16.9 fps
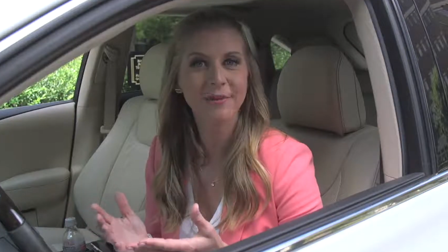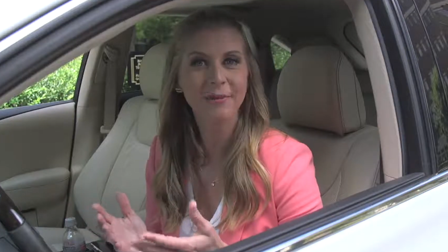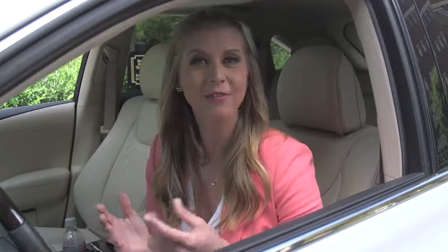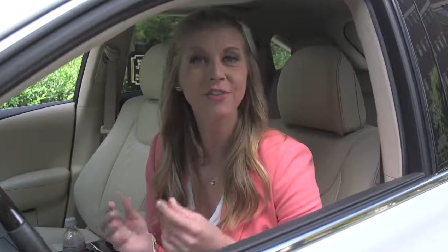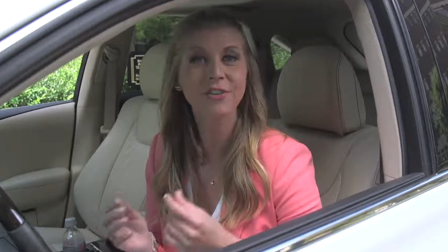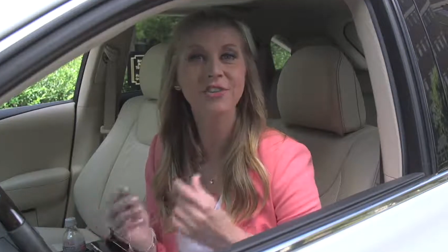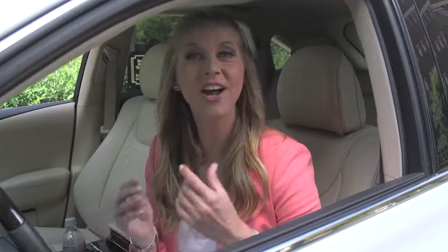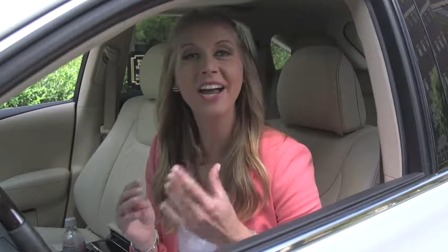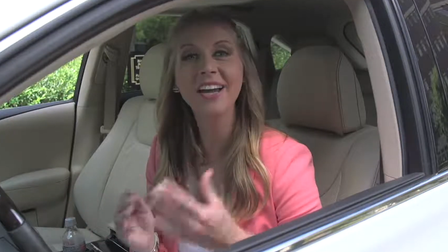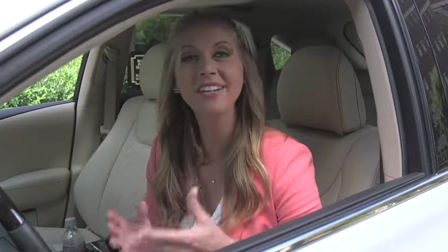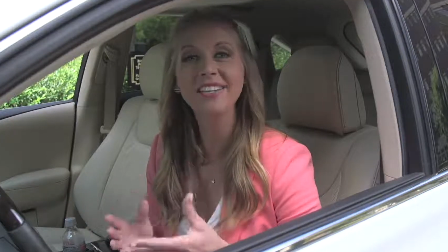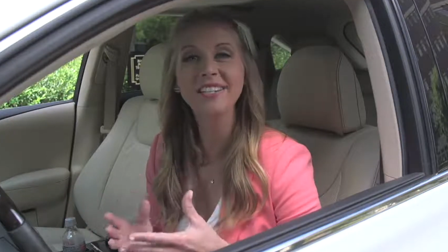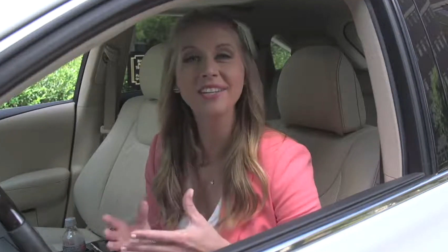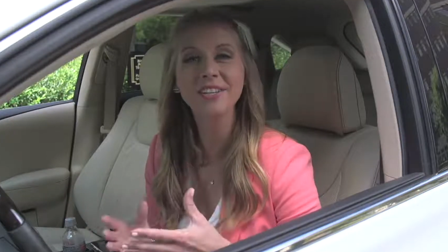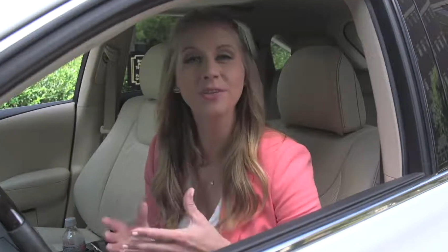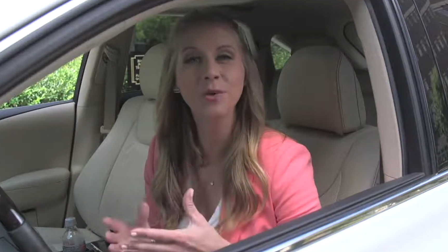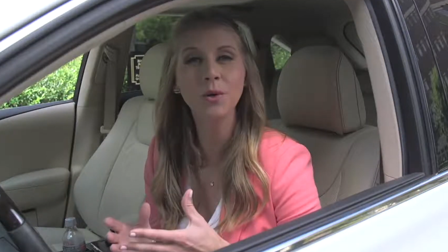But if you're trying to
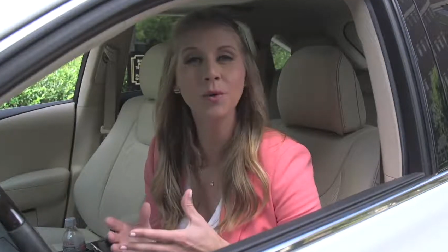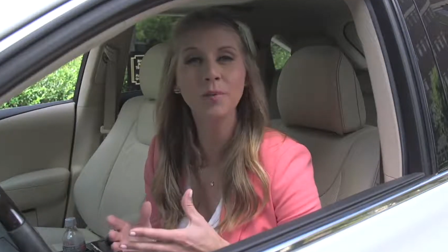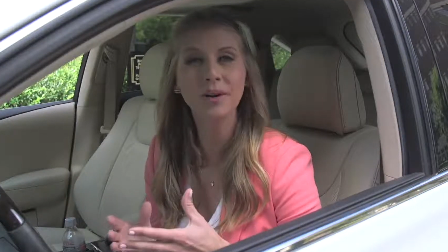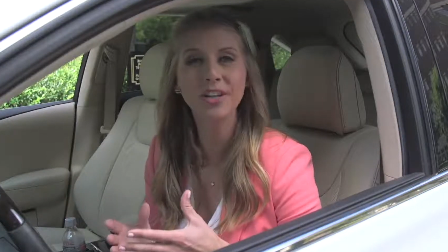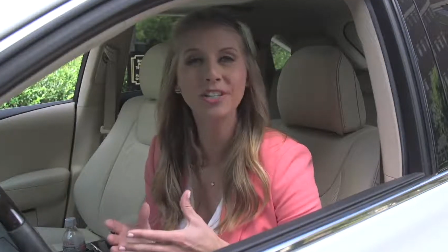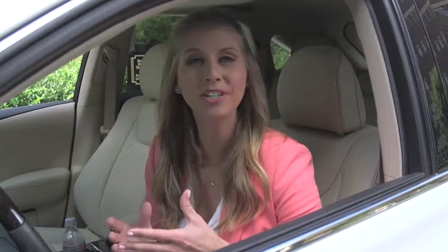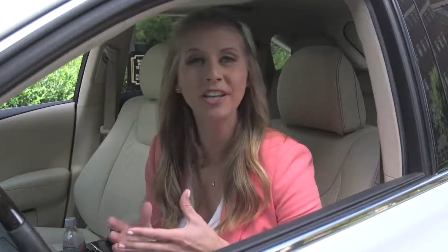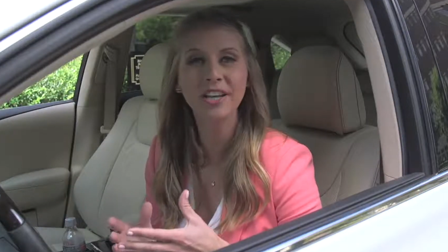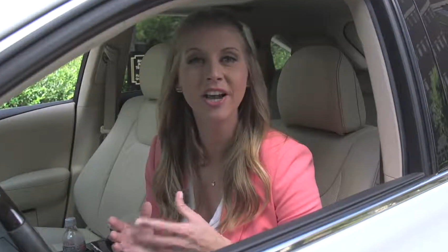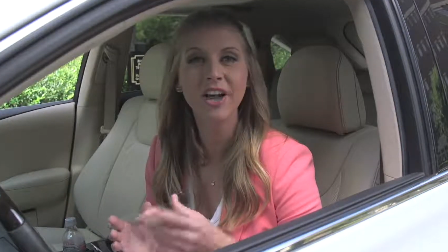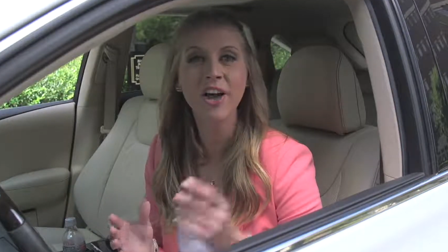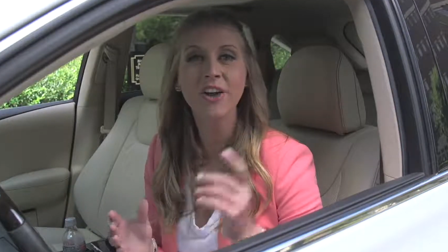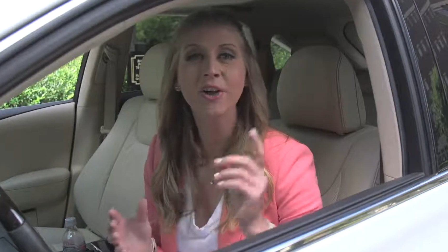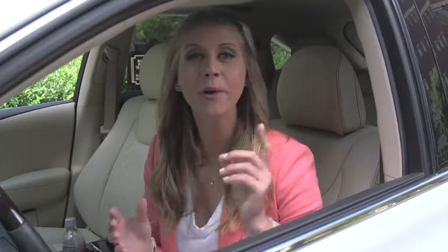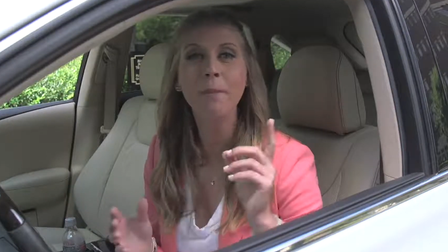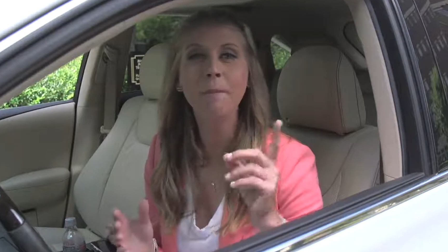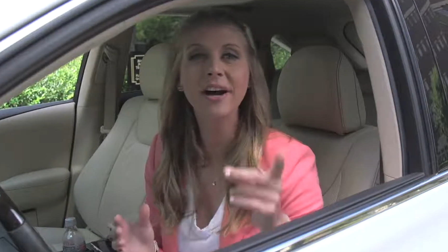stick to a budget,
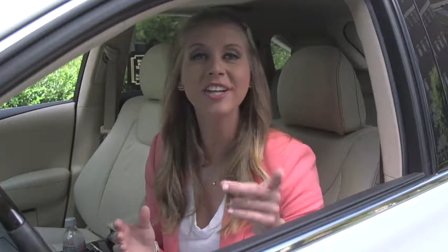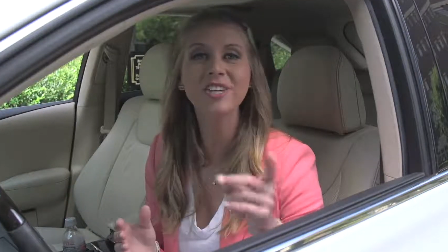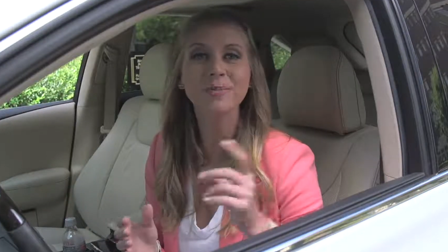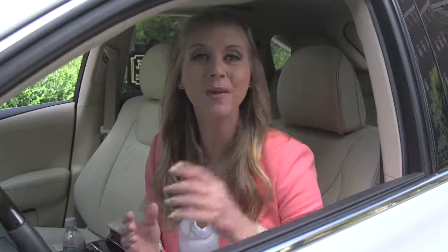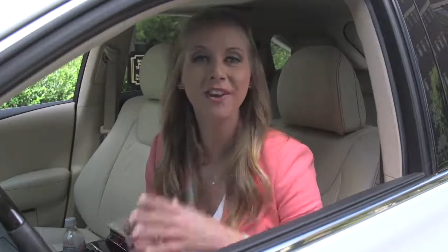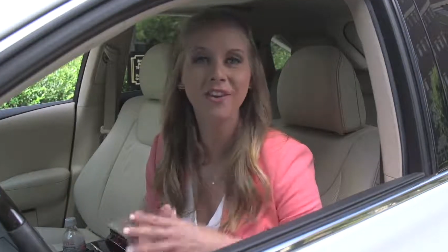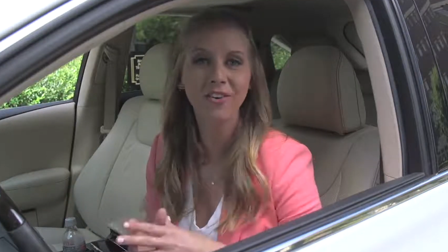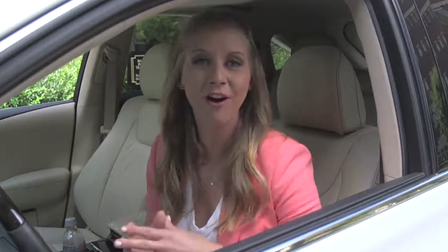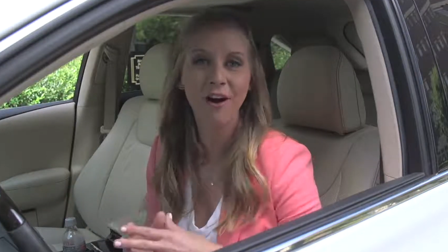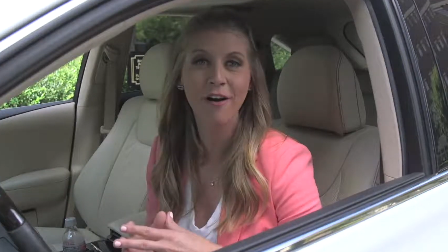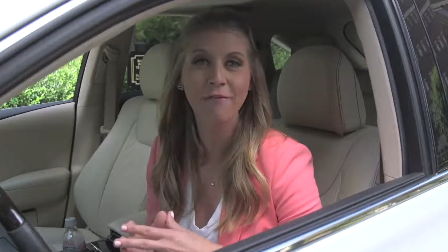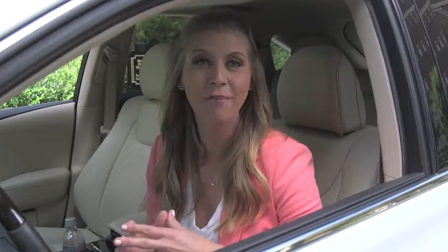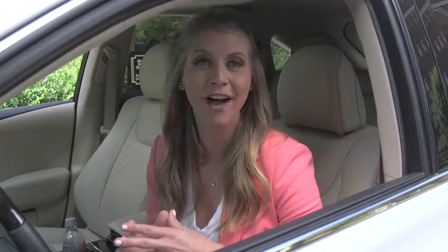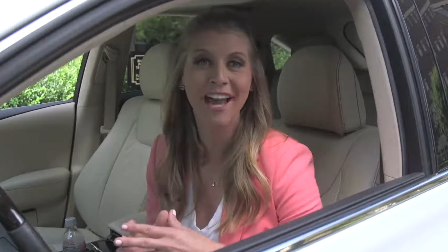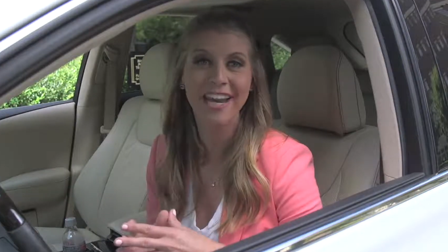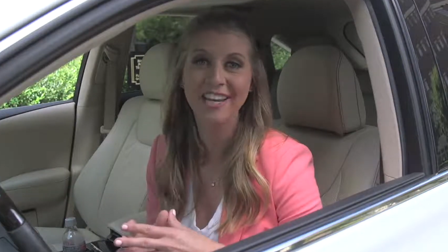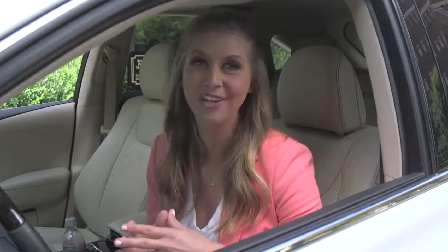you're much better
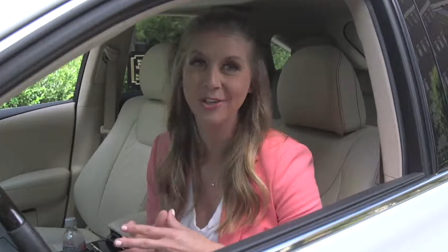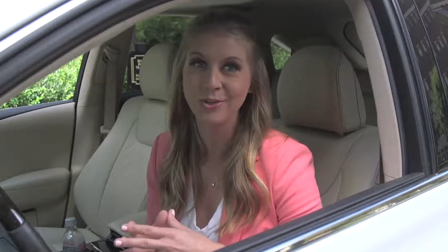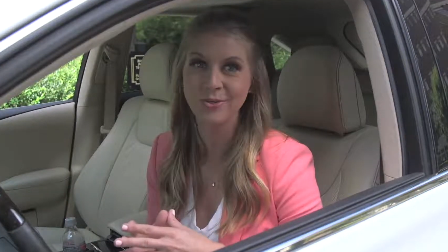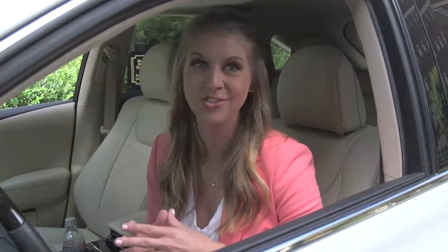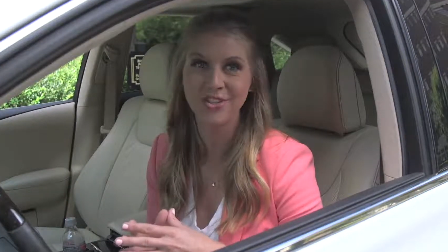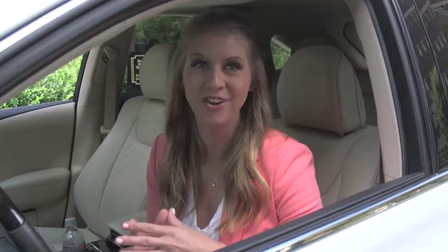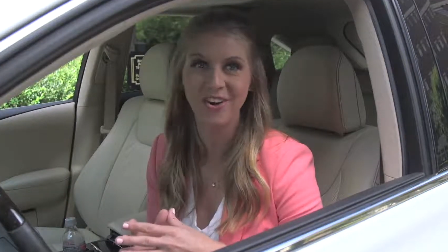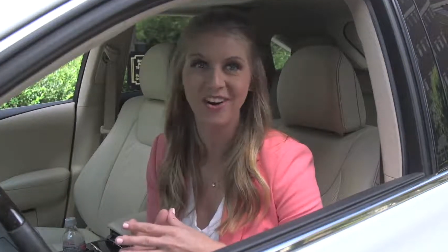off buying a used